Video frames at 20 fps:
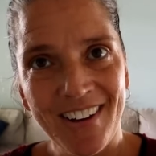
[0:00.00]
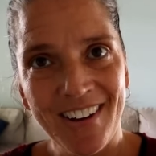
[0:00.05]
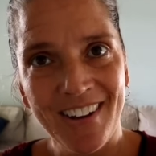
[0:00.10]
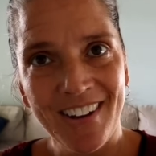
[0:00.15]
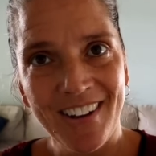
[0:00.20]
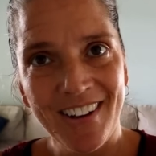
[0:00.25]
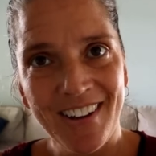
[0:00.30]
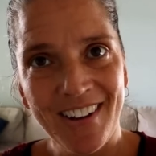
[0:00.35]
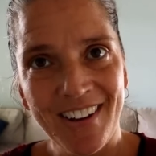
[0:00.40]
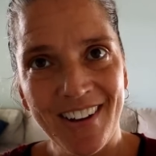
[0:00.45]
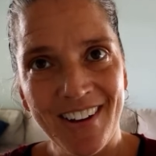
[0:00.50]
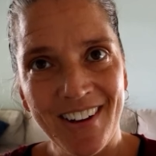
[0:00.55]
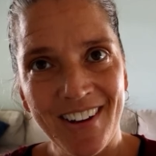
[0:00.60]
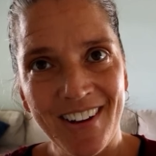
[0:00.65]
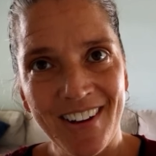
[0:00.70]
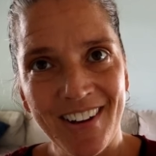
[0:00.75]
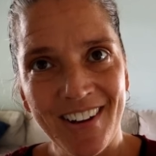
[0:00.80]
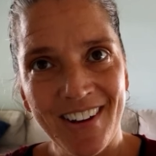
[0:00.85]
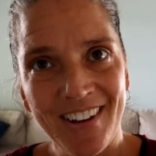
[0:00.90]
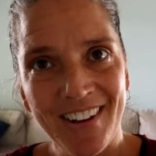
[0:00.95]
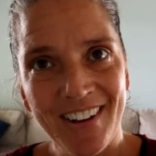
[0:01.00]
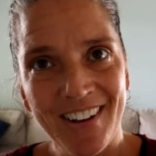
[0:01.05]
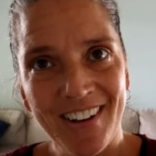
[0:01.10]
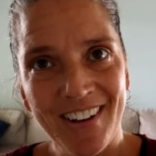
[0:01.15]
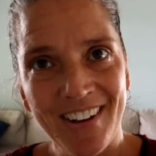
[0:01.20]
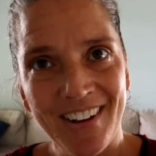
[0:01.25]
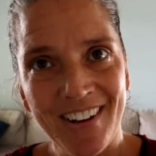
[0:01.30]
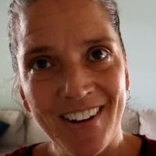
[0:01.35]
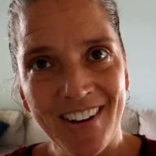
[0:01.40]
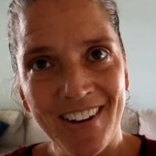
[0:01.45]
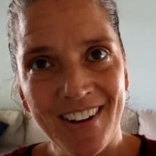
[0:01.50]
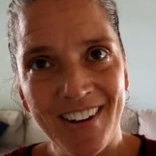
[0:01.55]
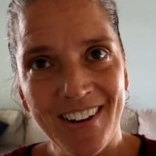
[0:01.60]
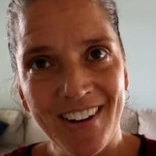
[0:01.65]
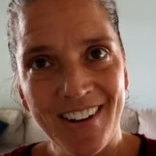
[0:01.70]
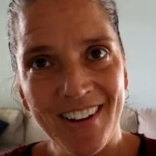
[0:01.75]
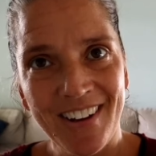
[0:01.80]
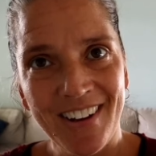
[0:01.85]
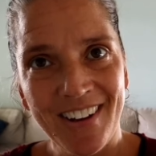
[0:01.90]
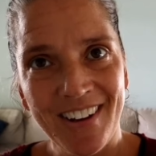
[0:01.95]
And then there's no
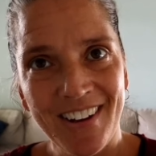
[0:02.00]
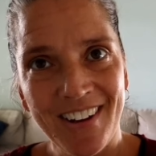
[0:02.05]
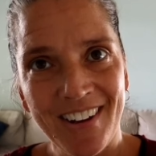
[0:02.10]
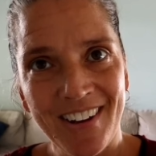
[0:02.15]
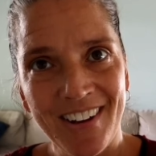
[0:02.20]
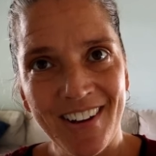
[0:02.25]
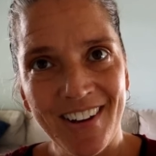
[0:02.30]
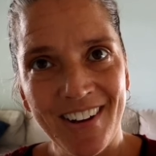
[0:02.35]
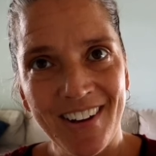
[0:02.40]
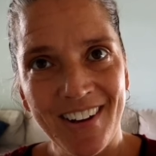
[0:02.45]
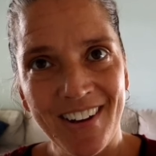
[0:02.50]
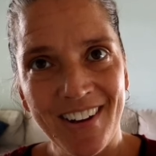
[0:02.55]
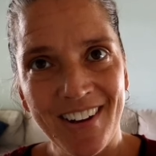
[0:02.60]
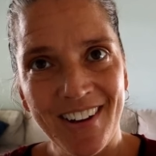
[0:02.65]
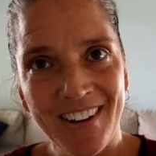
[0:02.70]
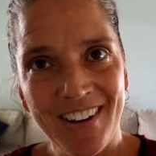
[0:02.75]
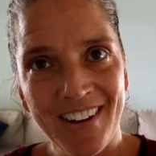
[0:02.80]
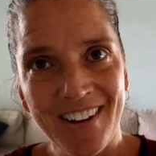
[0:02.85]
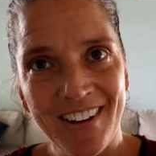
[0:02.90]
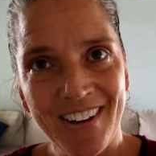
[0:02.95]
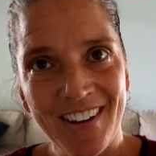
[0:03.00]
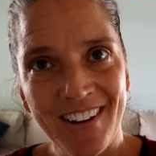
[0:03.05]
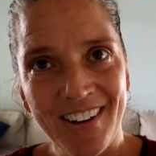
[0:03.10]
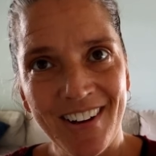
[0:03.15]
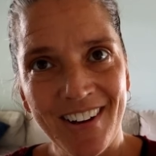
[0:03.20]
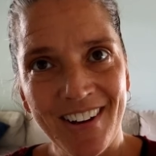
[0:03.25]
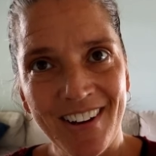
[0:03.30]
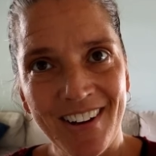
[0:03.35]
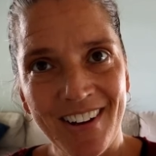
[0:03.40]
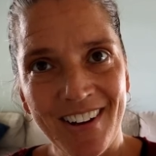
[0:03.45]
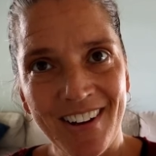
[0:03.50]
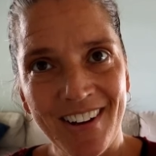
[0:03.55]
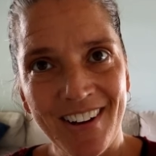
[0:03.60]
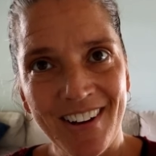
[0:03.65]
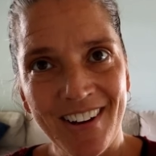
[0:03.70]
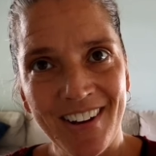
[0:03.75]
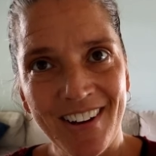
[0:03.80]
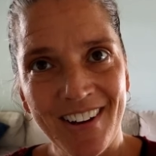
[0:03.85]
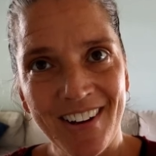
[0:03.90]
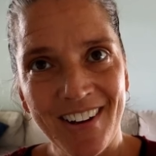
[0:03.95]
sound. We just get a look at Amy
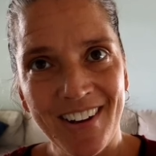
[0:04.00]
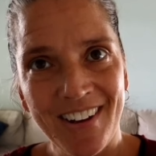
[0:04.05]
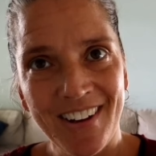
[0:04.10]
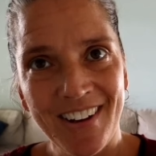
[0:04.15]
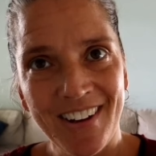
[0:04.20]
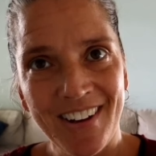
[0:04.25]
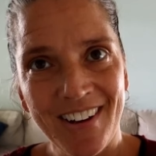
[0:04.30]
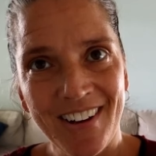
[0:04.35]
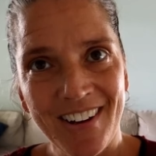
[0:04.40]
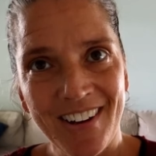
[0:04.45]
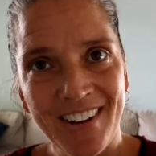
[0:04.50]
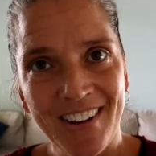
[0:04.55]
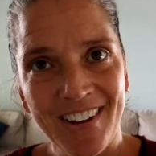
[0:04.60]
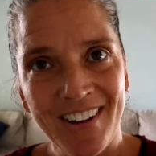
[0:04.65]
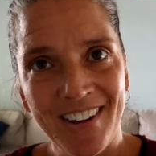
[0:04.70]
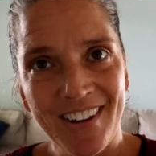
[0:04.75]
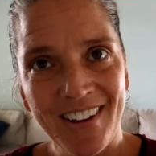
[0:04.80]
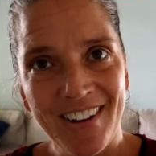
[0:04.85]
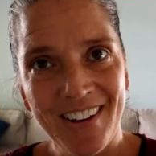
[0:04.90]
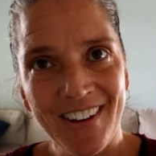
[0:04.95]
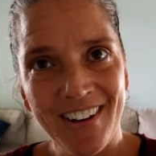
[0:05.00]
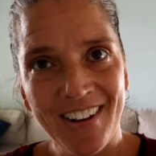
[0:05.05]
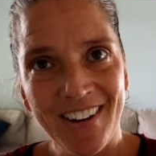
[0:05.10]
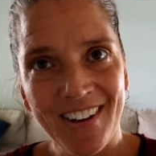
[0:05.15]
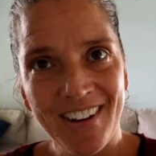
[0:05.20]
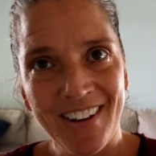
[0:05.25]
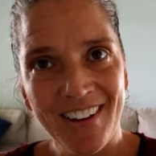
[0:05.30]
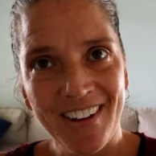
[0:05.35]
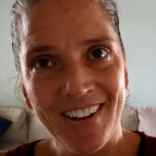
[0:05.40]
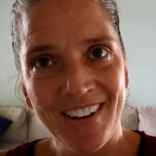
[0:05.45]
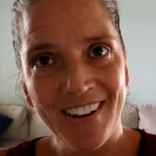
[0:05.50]
do things, walk around her house.